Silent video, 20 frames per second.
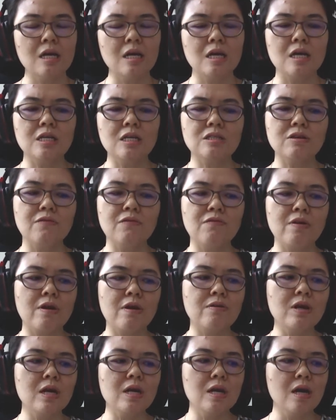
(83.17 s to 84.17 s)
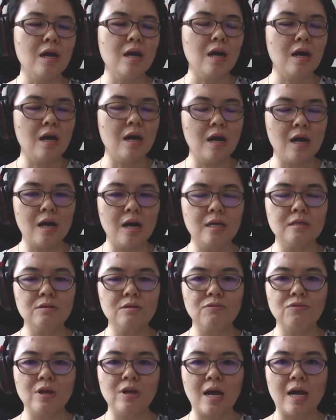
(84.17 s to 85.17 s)
It's a very hard
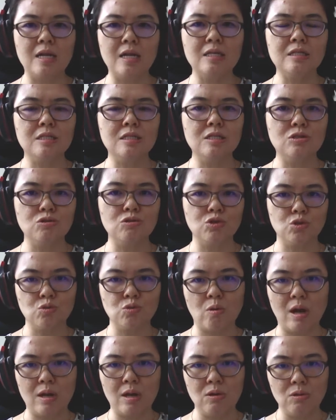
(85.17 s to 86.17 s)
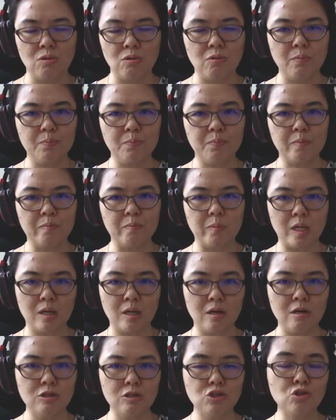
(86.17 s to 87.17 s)
reality to swallow
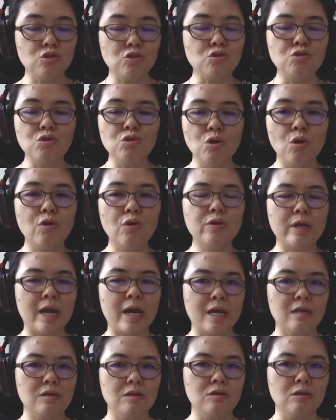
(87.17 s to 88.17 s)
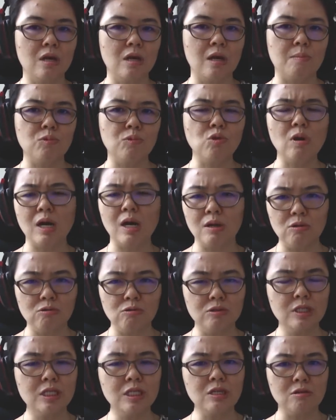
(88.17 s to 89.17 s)
because you know that you are
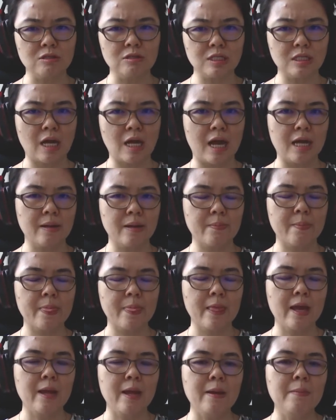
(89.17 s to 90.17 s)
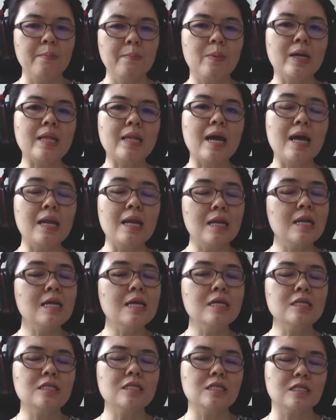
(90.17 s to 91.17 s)
losing your sight. But at
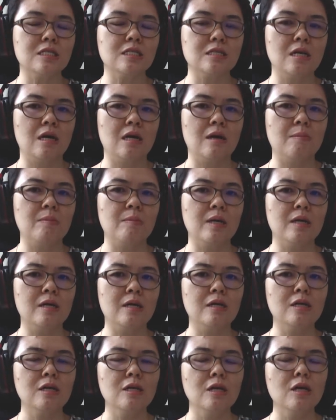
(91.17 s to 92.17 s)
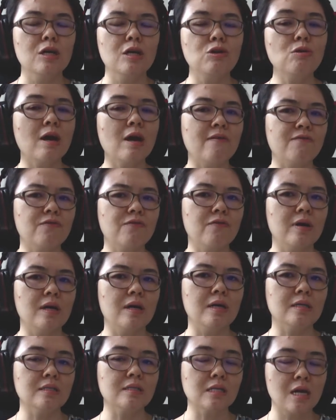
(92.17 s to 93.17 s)
least you have
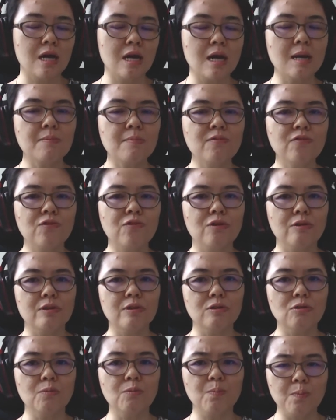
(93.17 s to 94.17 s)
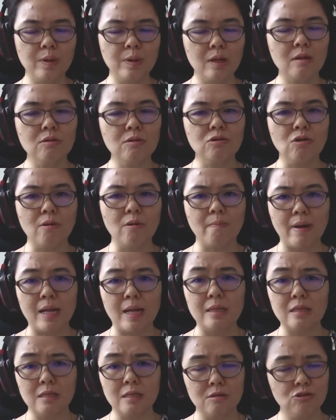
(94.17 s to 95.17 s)
time to build your
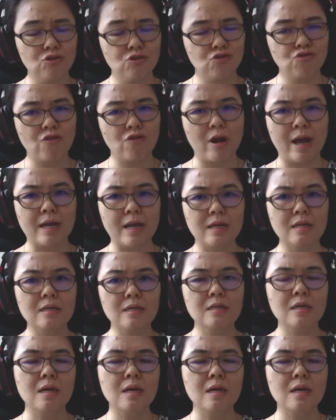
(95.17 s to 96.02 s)
mental strength.